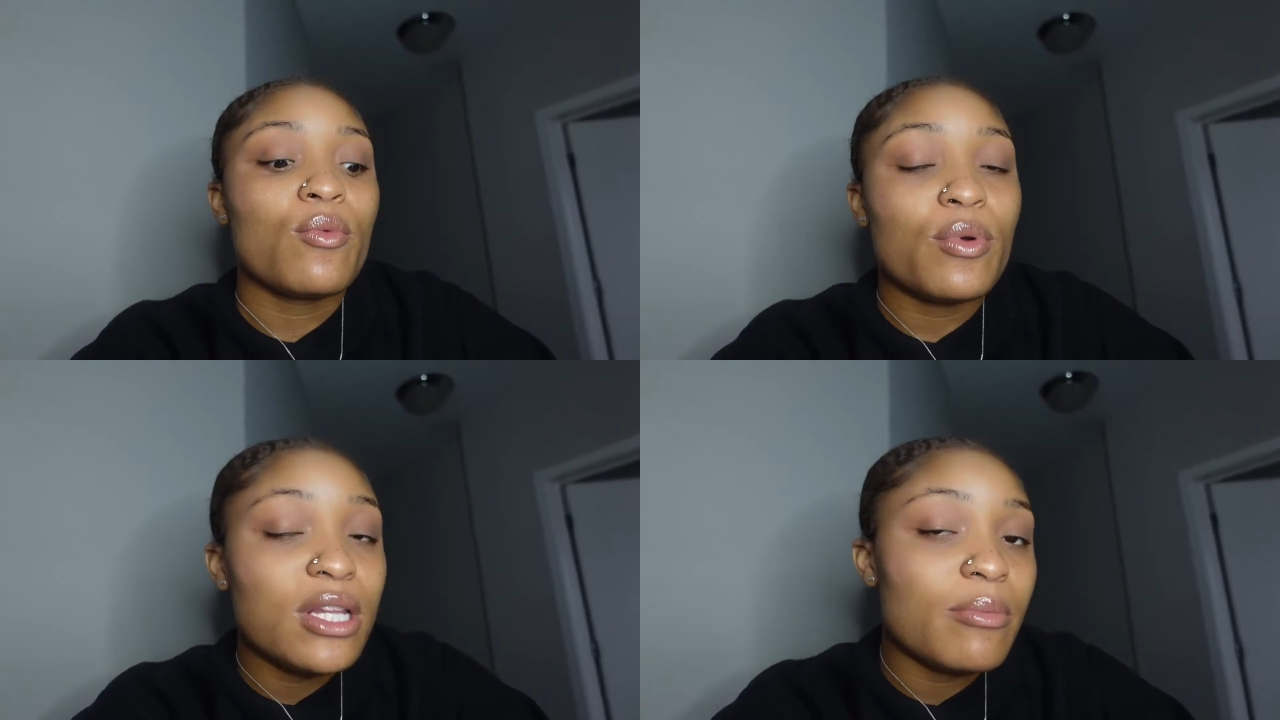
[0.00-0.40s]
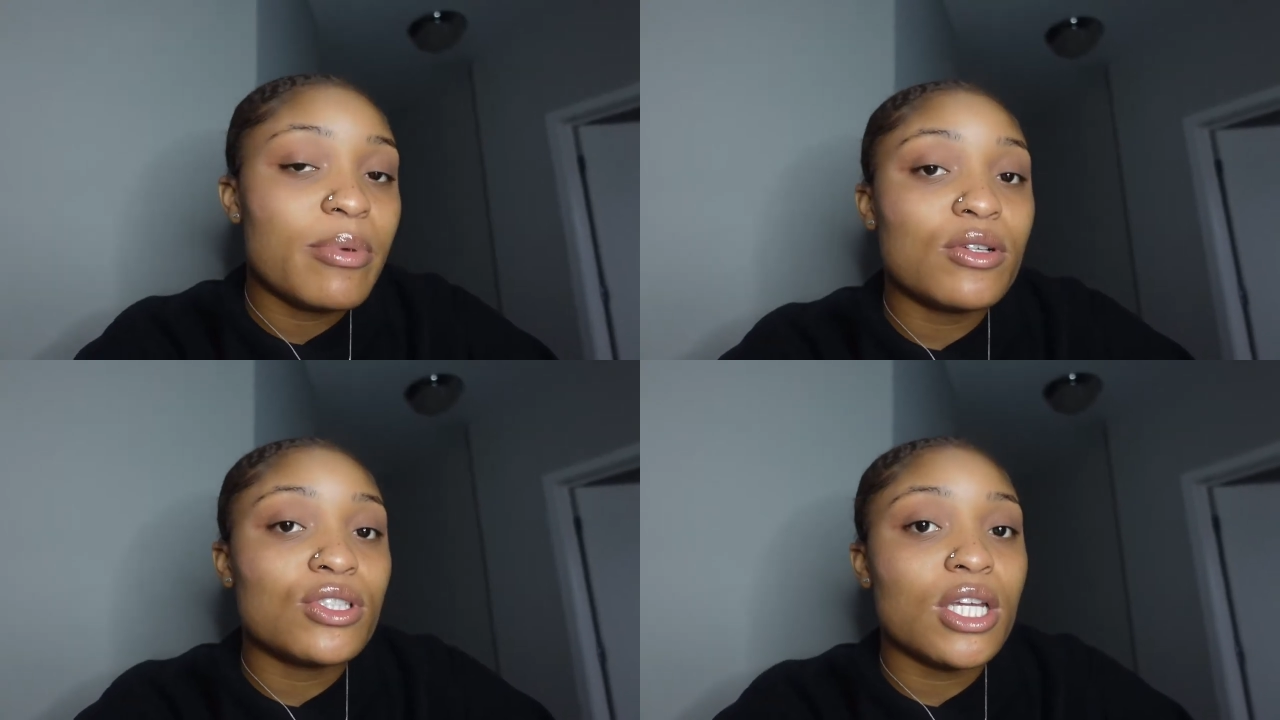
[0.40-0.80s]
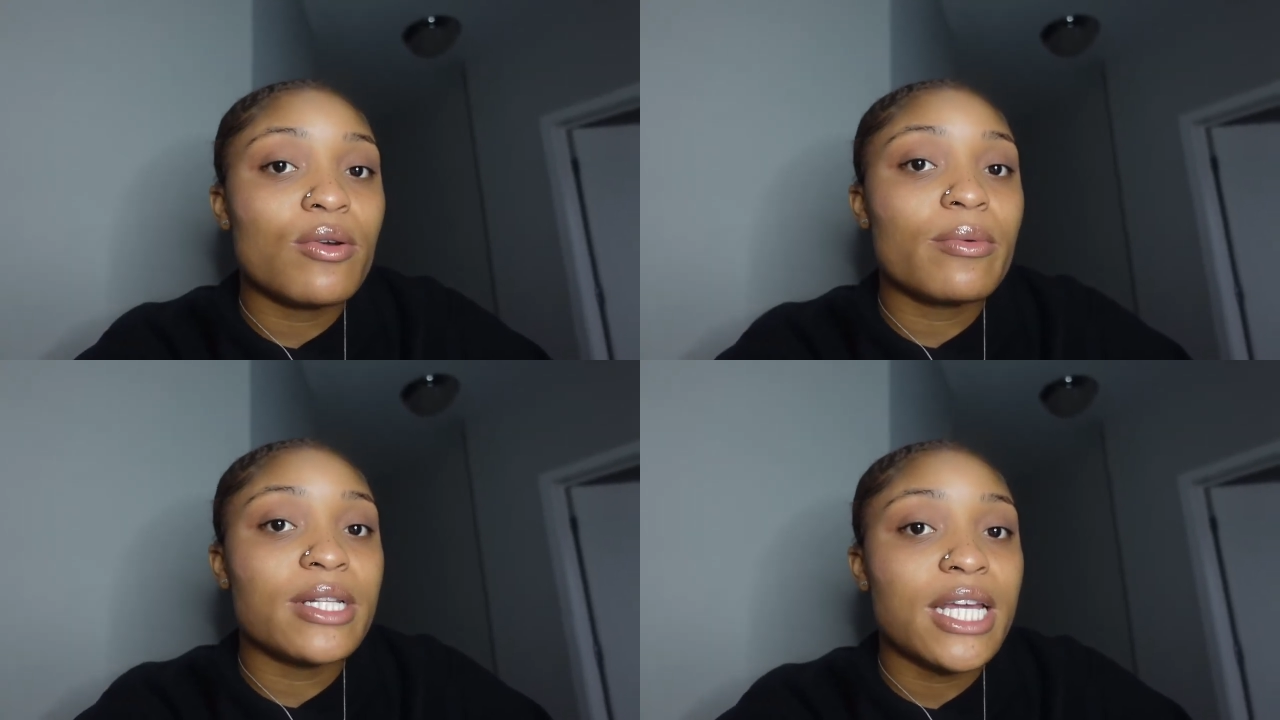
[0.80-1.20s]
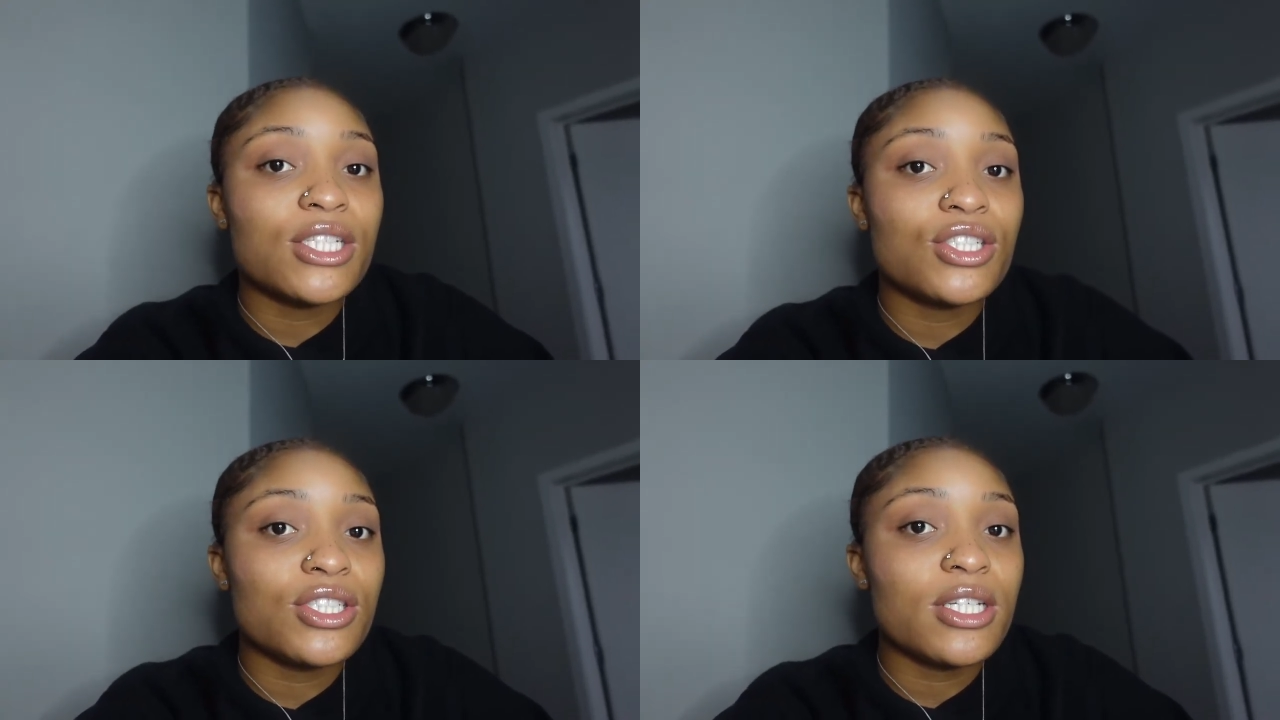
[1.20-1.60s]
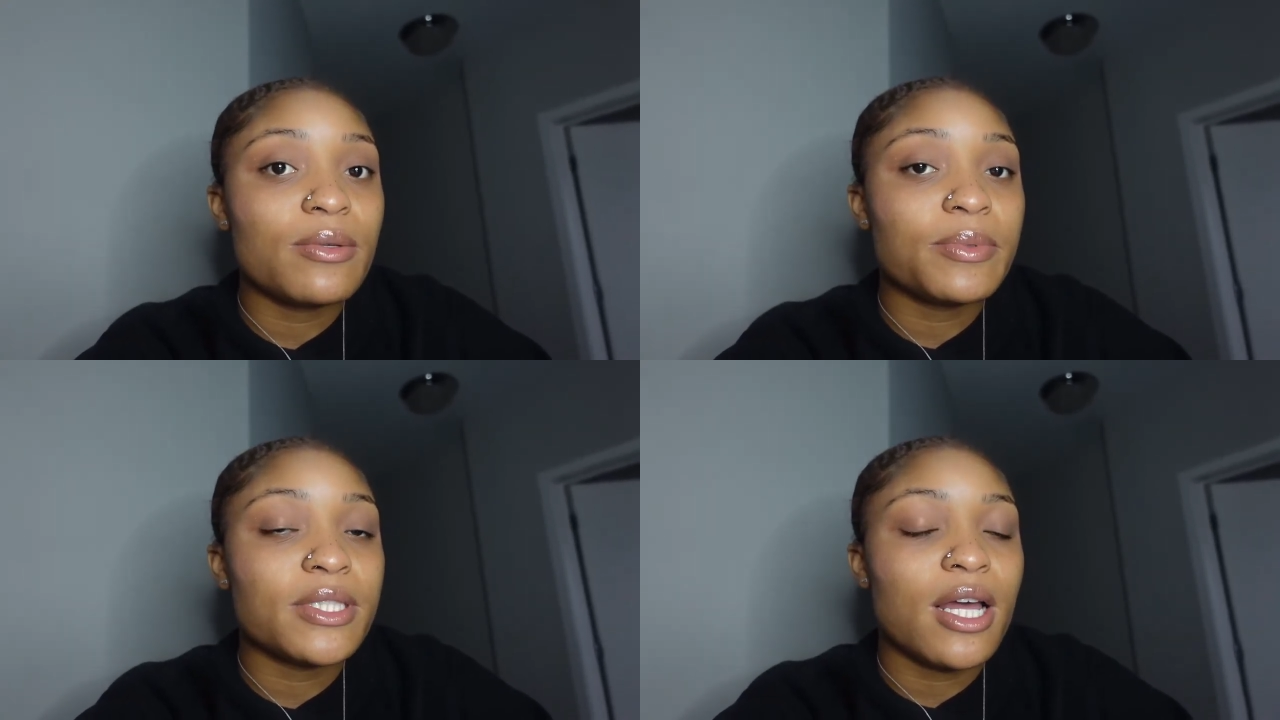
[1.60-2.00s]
Really build genuine relationships,